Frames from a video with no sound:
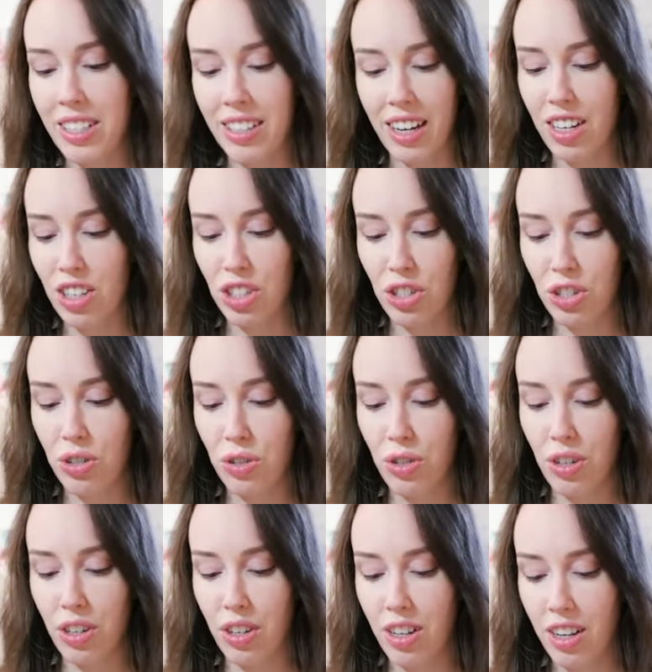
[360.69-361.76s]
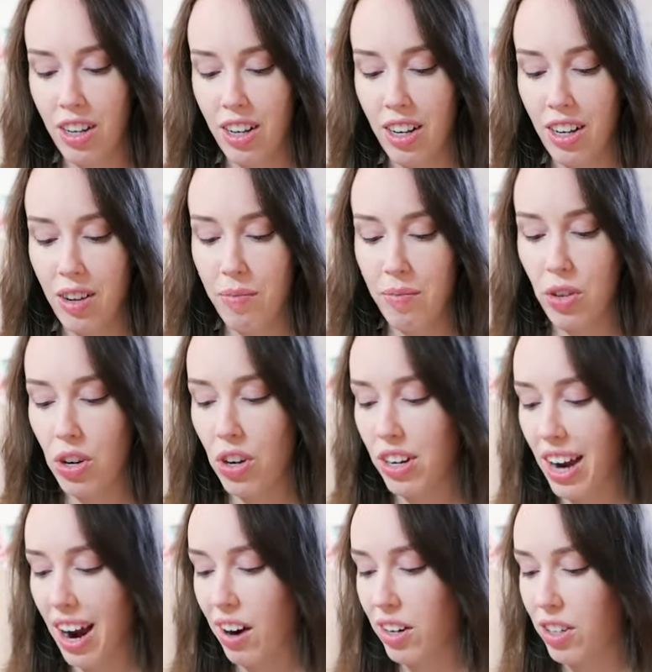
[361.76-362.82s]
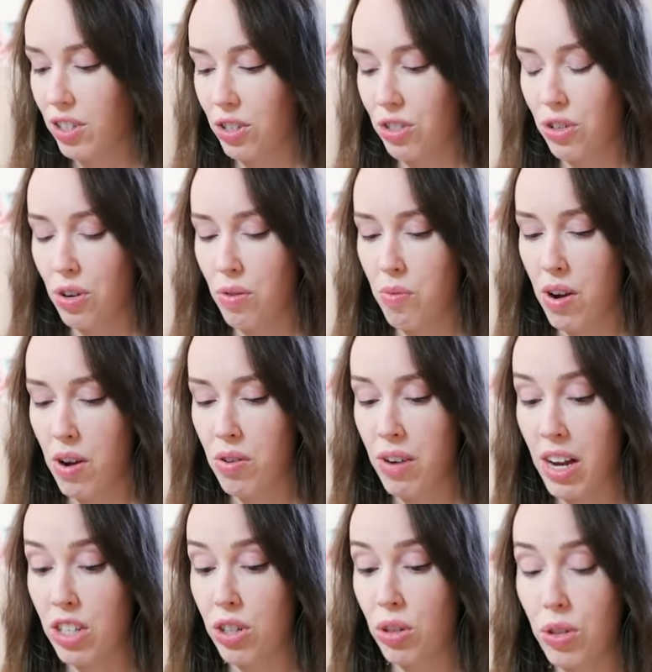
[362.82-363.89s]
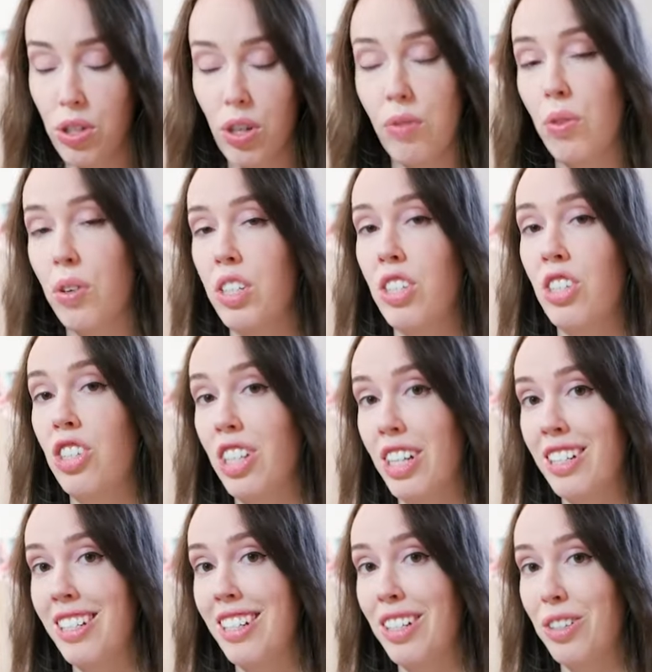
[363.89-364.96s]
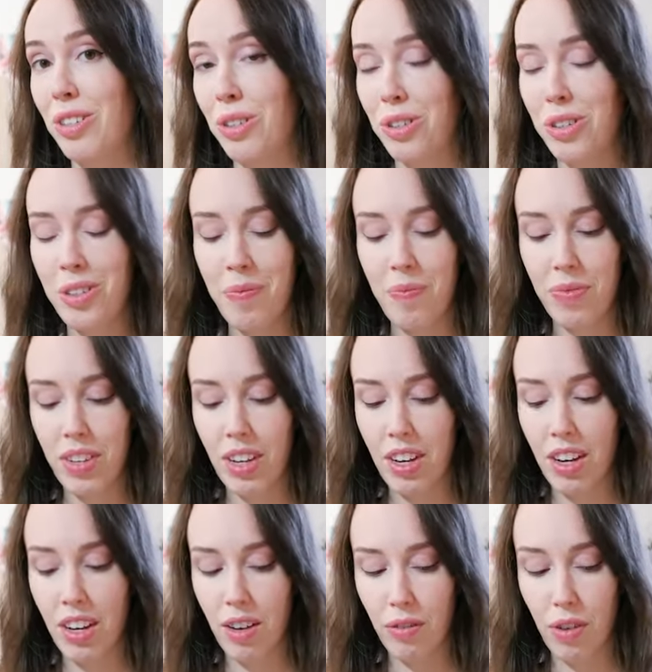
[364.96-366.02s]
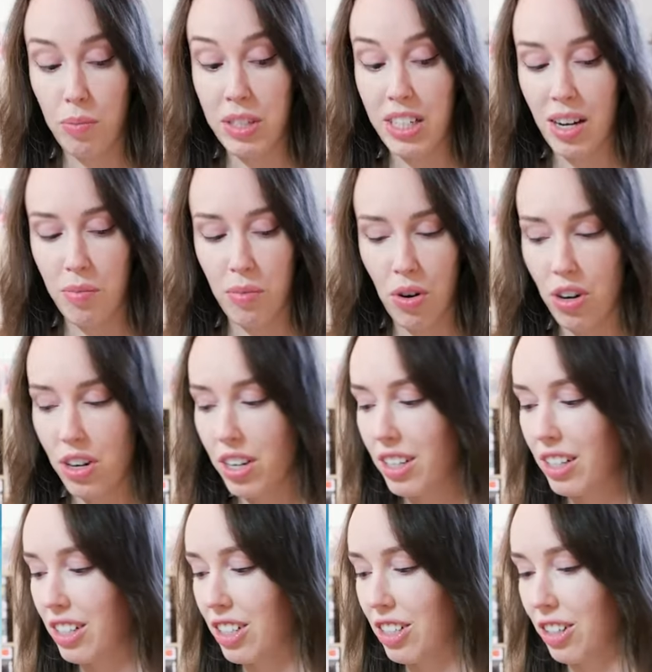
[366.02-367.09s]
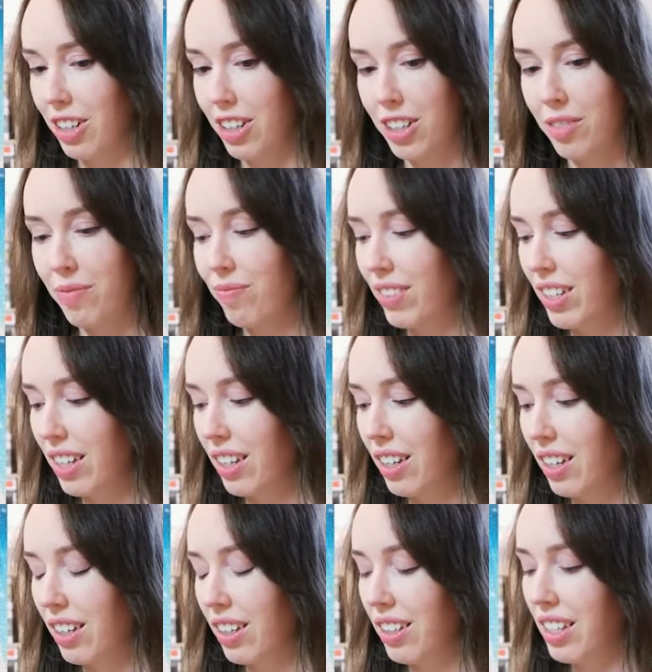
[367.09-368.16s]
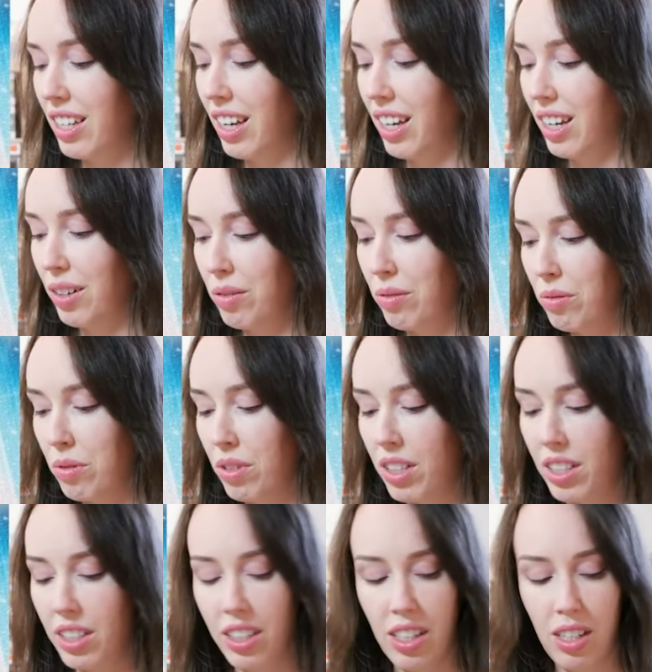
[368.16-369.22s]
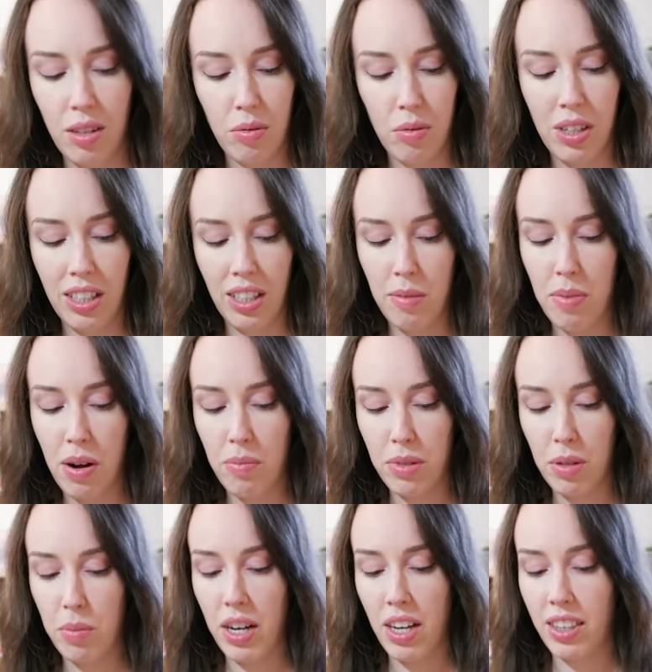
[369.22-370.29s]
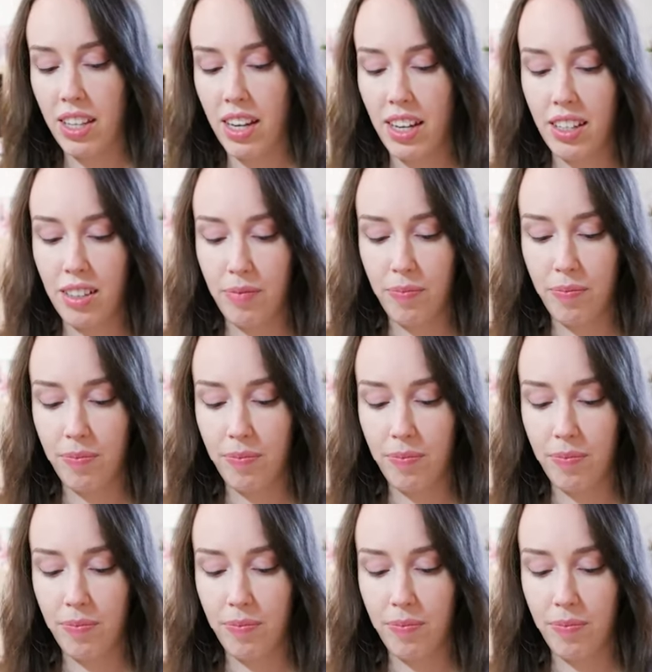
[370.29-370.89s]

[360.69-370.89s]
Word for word: Like, it just suited her character so well. And she also voiced Jessie too from Team Rocket. So, yeah, really, really bummed about that.